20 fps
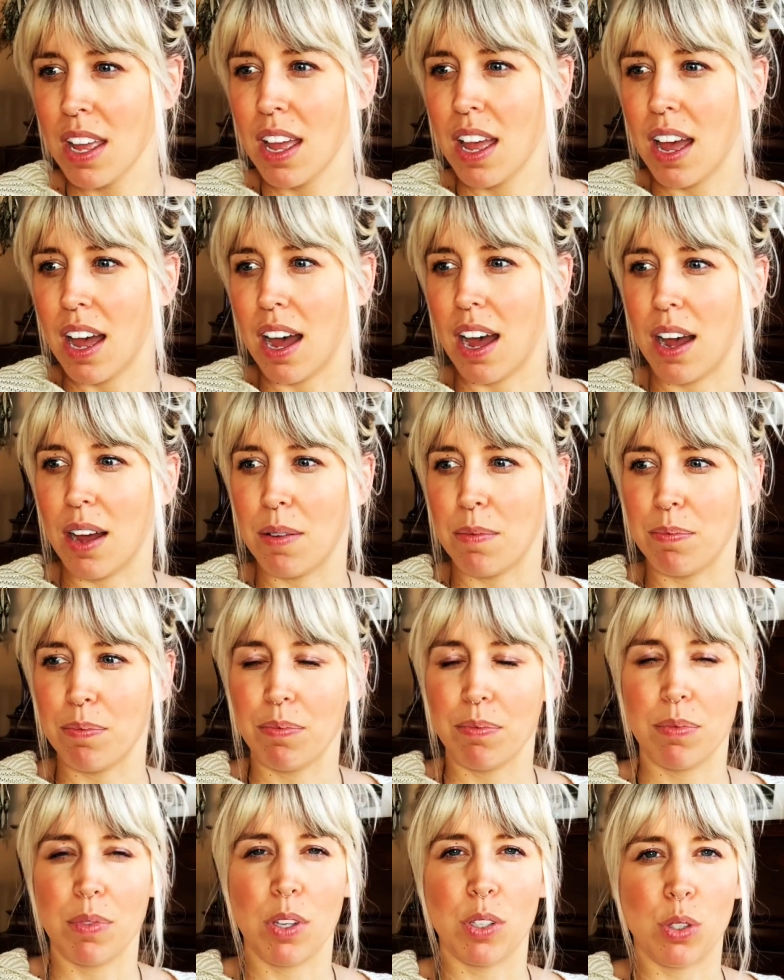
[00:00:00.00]

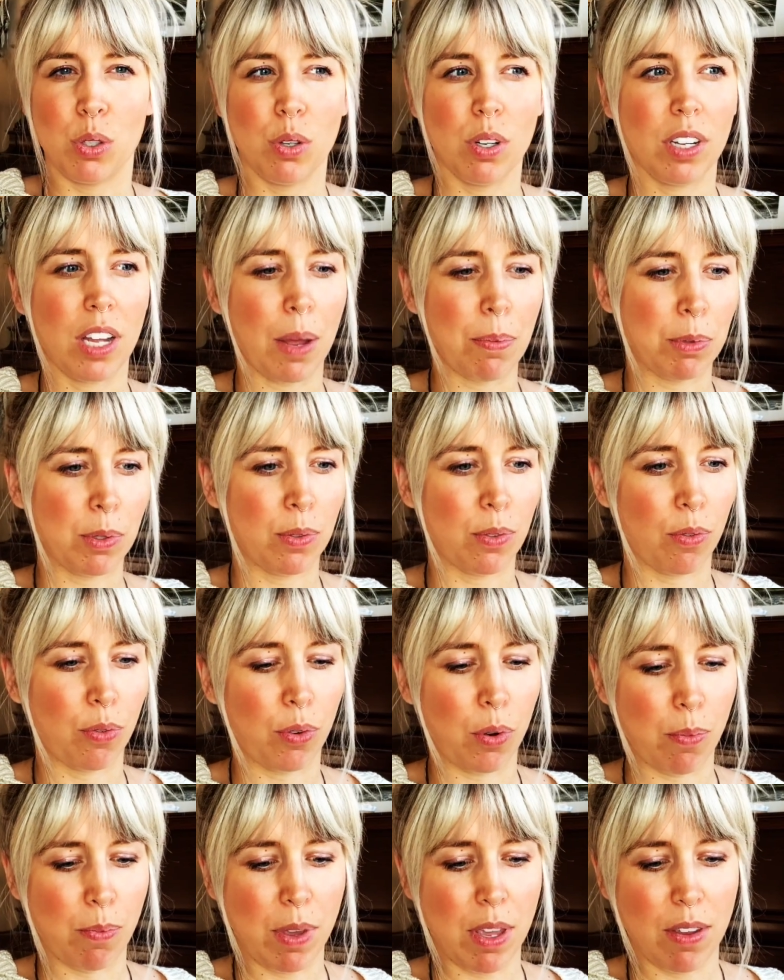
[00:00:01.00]
The Suit of Cups
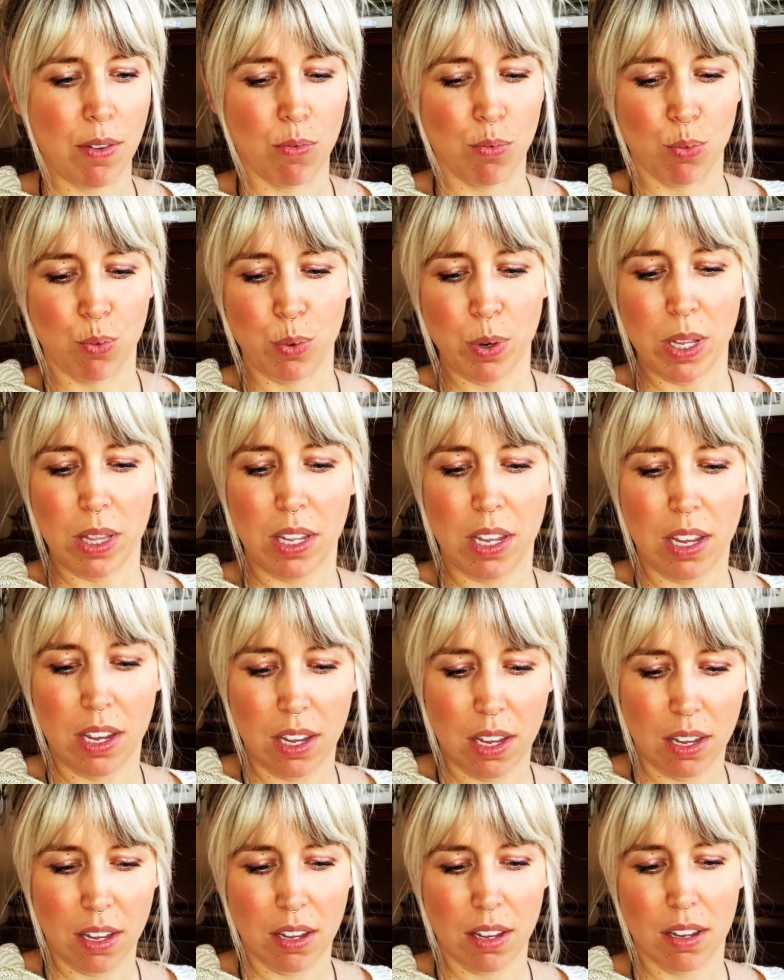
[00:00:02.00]
for me
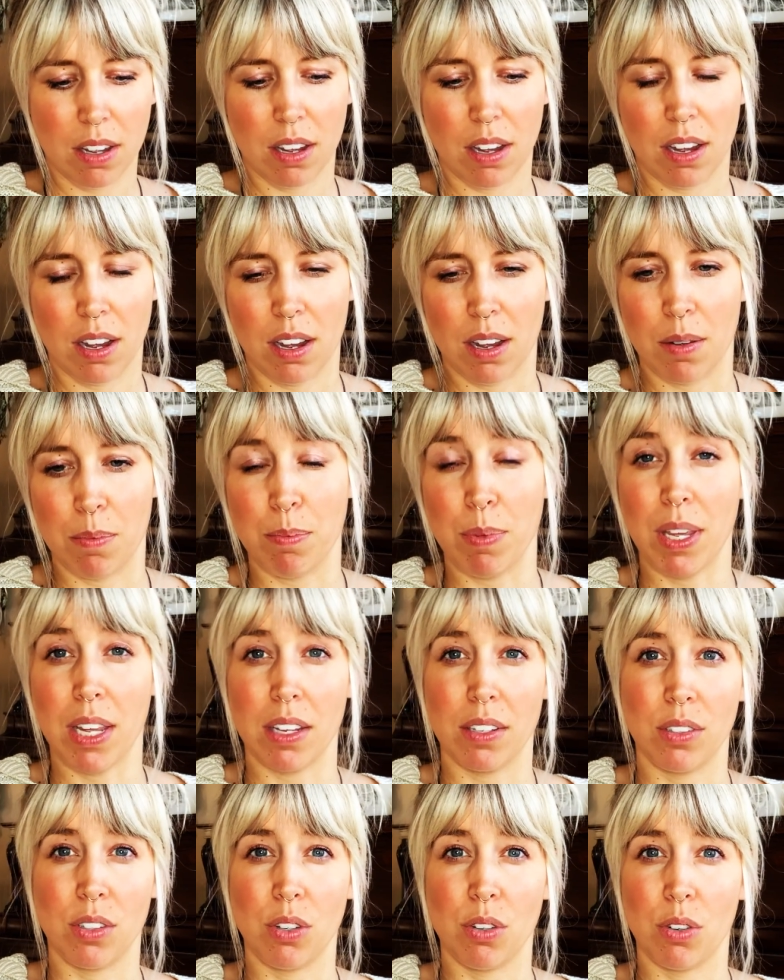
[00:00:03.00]
really,
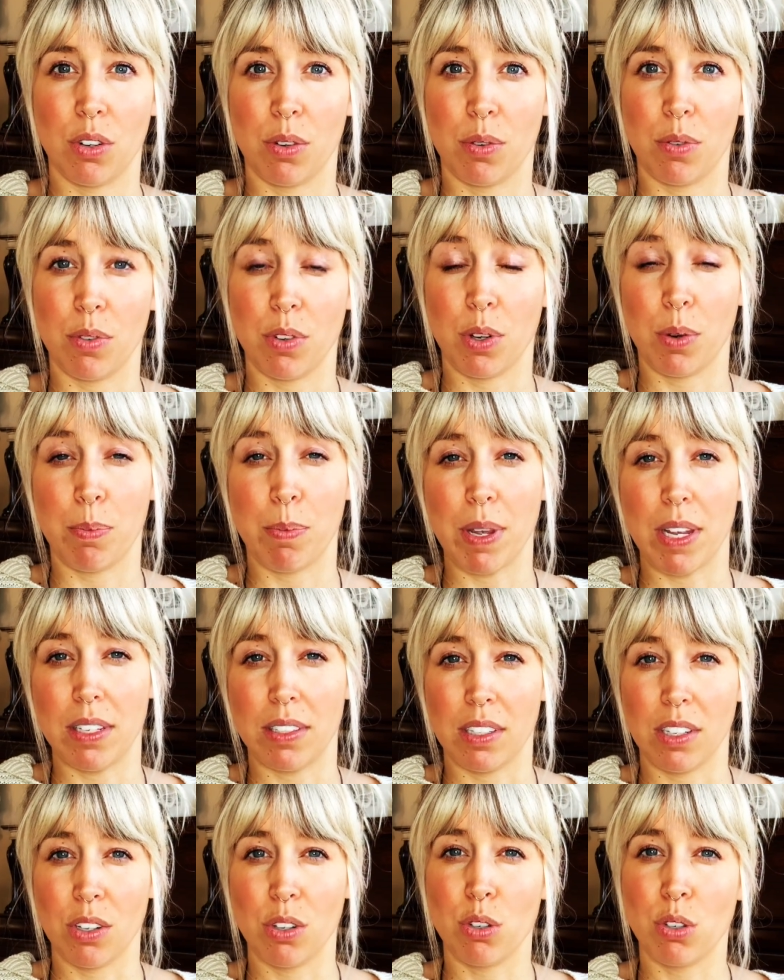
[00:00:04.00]
because you're
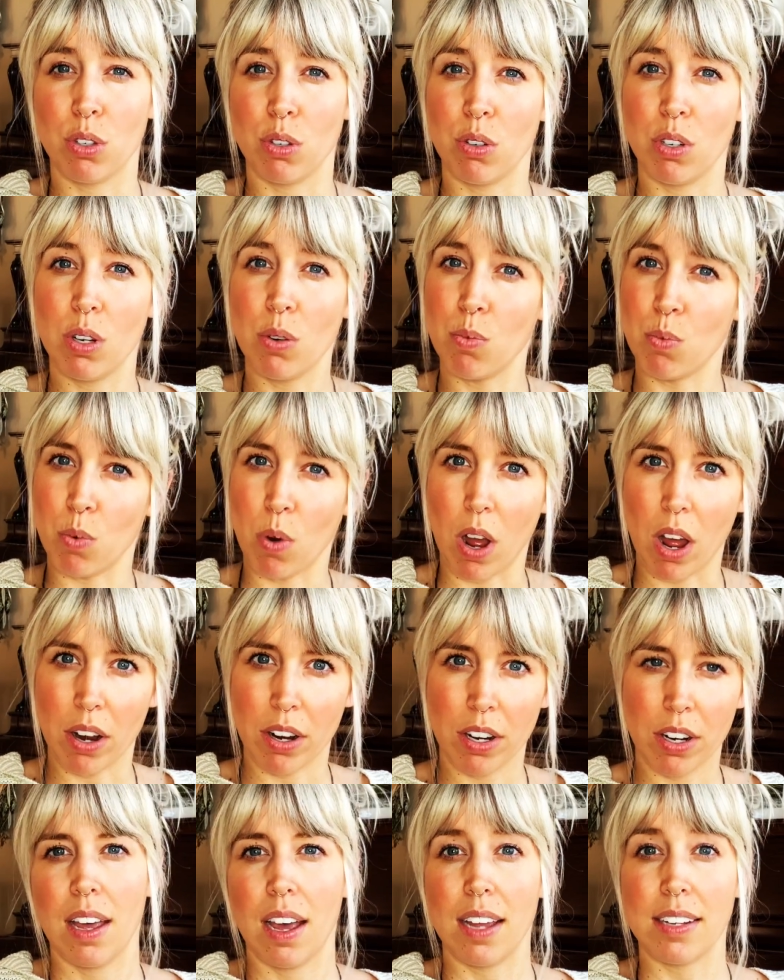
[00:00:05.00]
basing your suit in
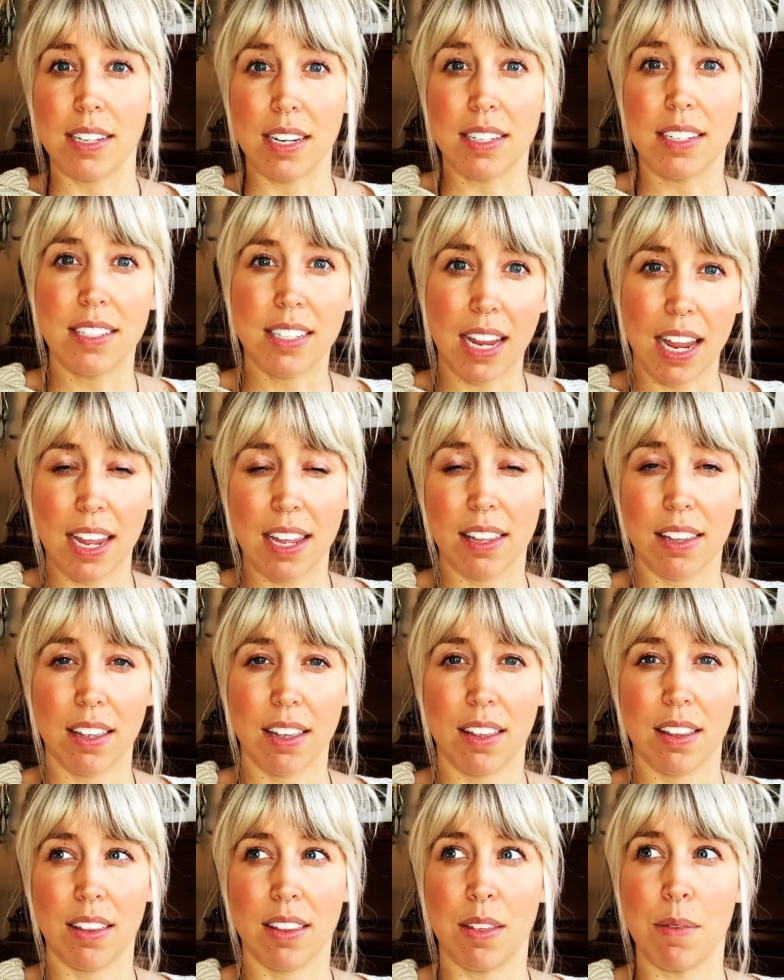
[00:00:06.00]
water, I tend to
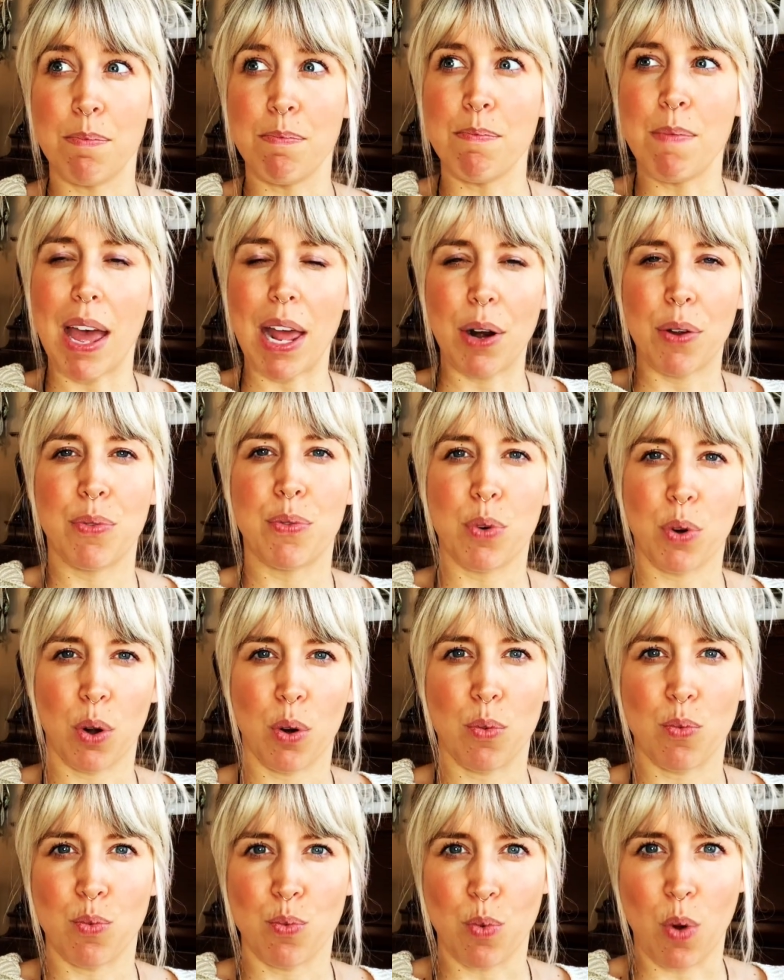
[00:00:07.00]
take the metaphor
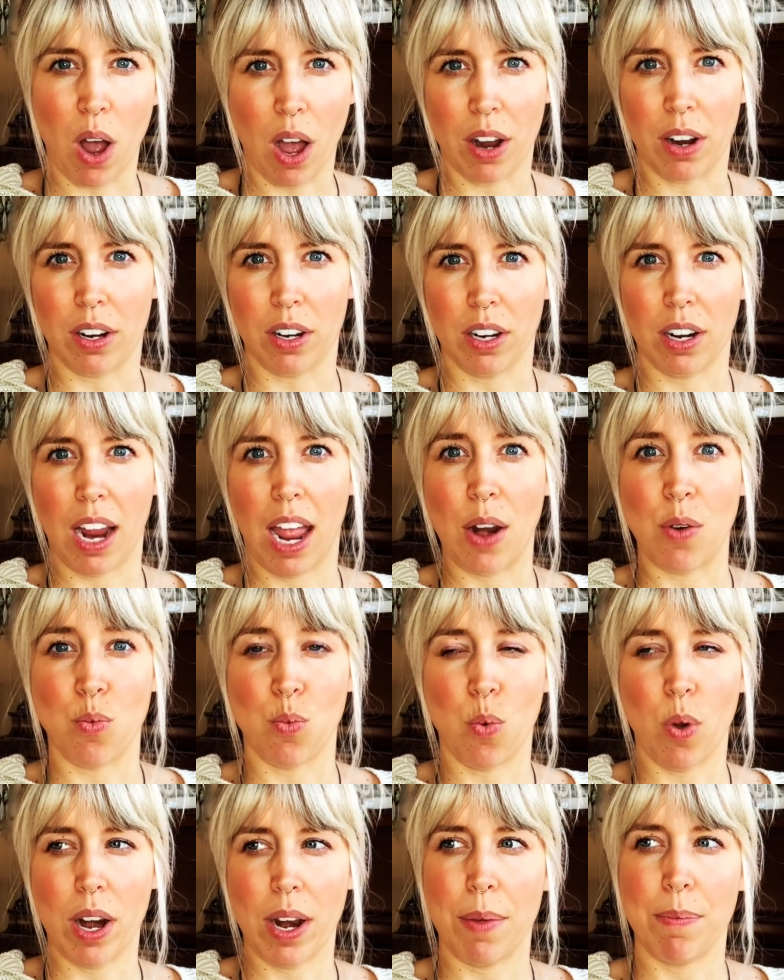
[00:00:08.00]
of water and
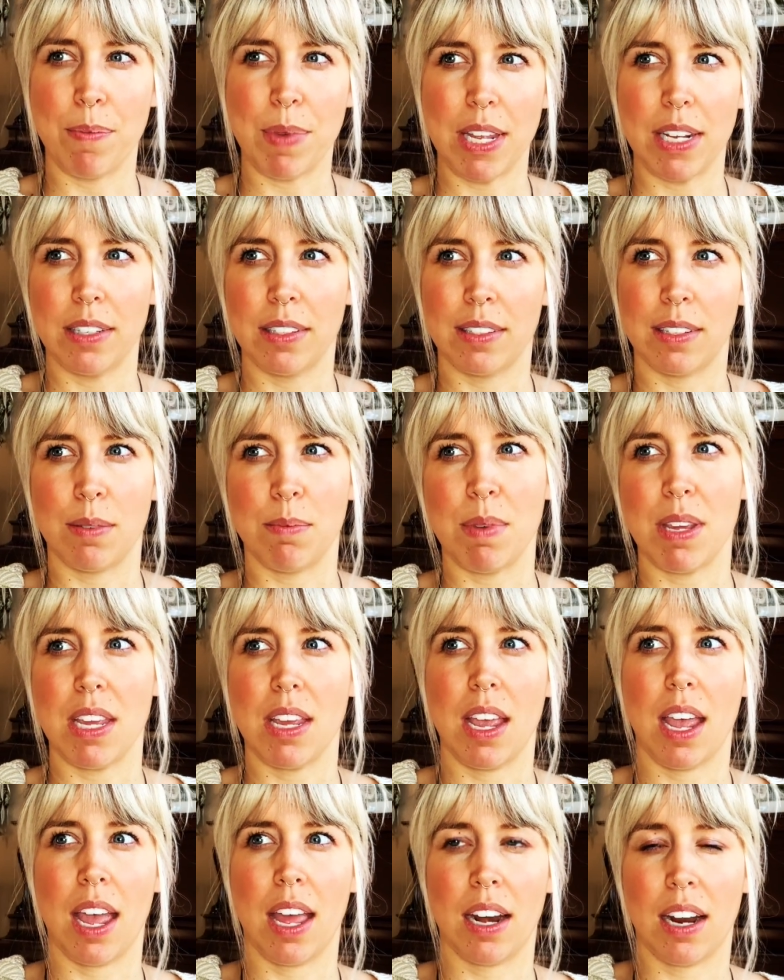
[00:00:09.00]
what it means to
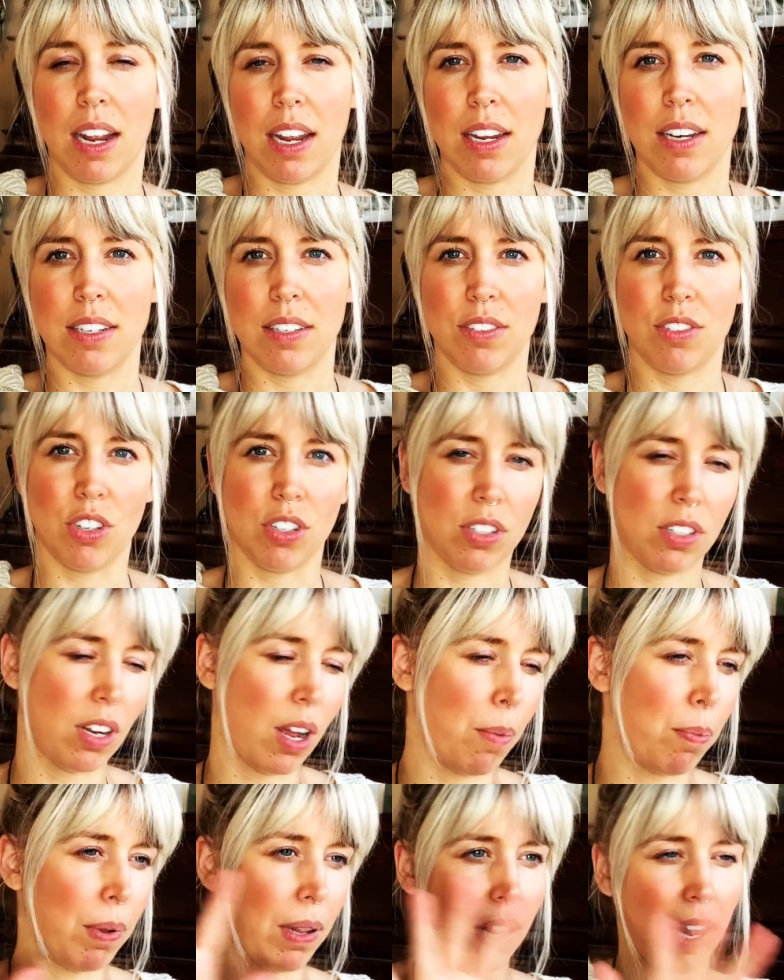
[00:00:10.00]
me, and I just
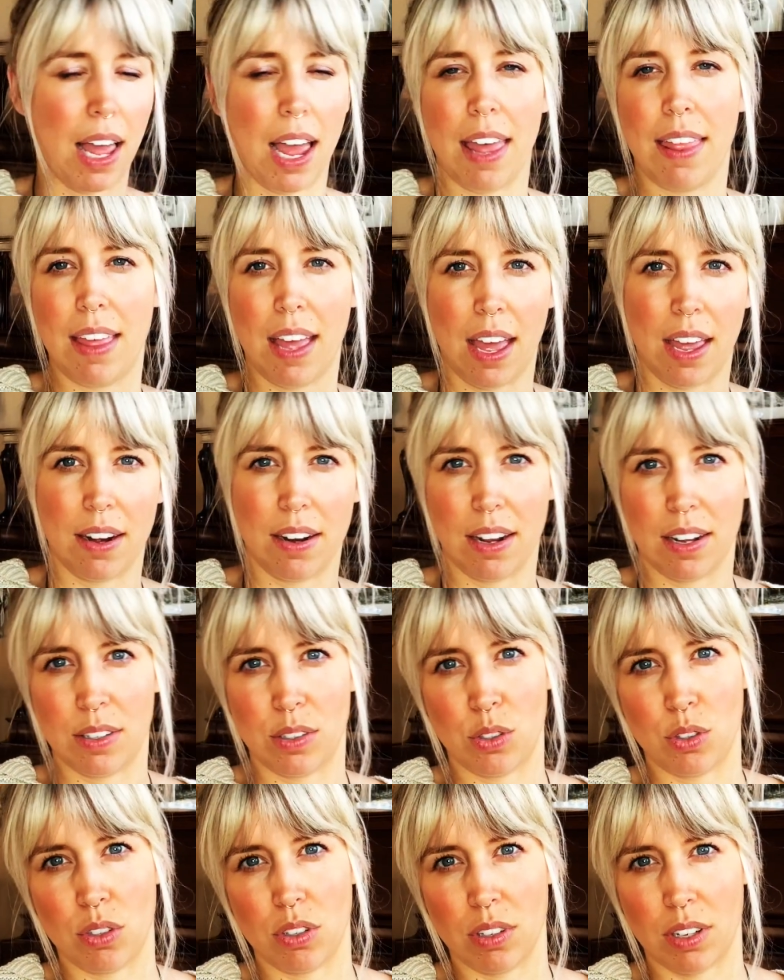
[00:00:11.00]
apply that
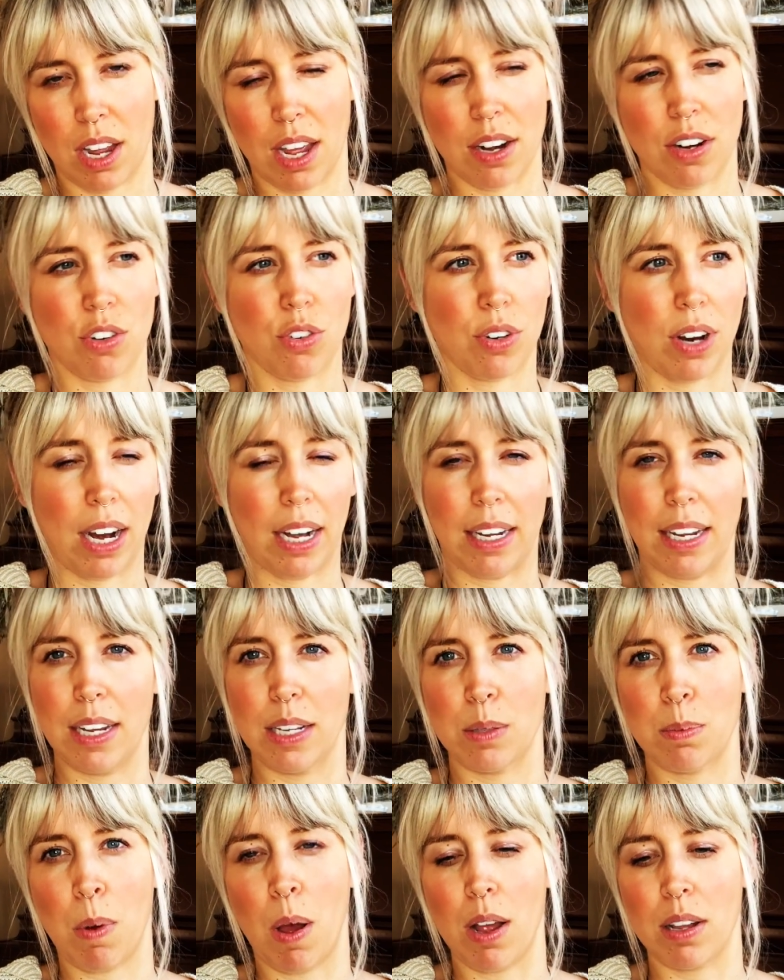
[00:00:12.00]
as kind of directly
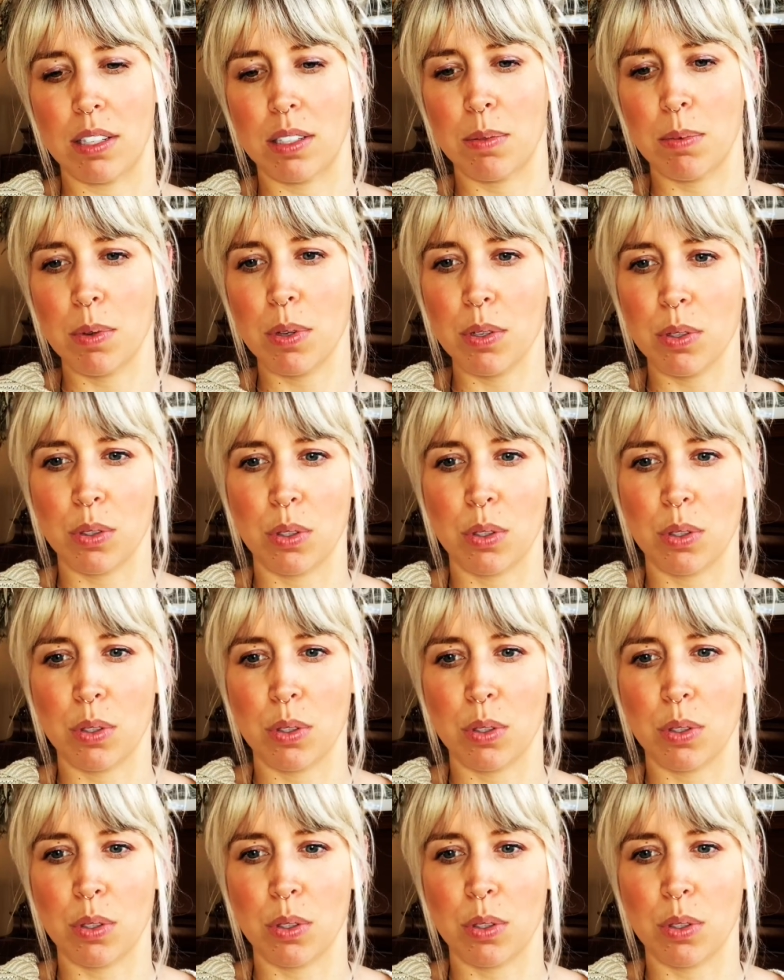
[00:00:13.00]
as possible.